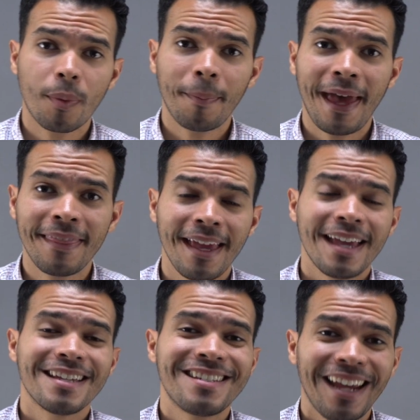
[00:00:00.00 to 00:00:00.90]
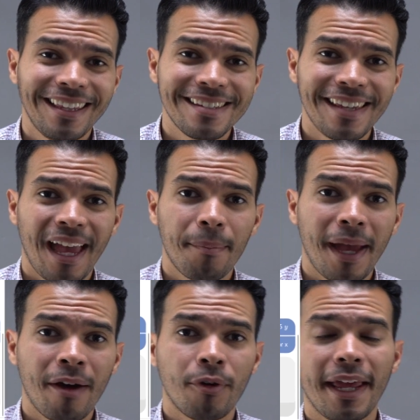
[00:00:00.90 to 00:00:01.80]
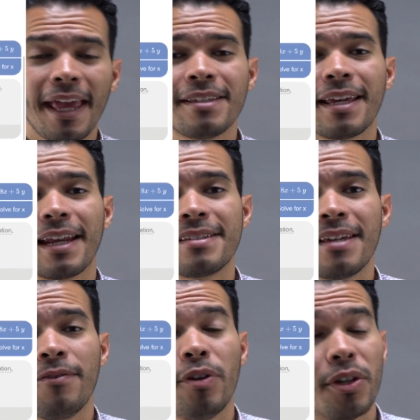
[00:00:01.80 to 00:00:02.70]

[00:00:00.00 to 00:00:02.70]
with math, check this app out. It's gonna save